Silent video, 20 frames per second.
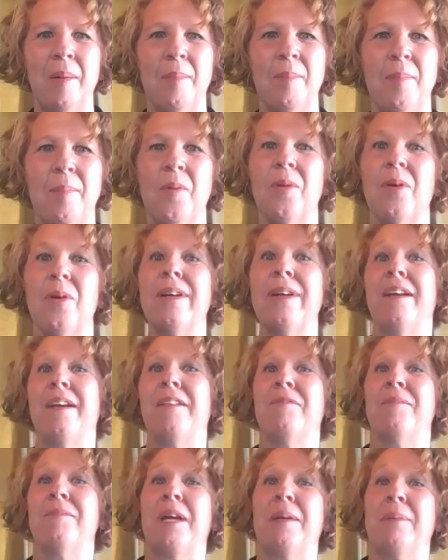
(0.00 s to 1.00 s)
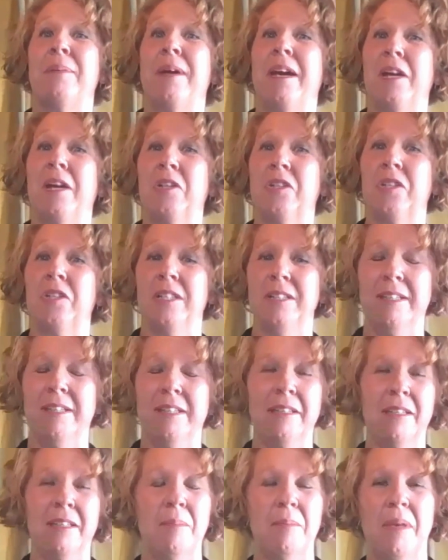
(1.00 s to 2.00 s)
born out of my passion
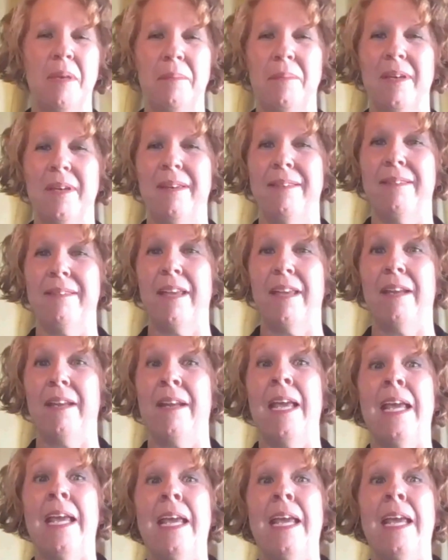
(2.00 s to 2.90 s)
and commitment that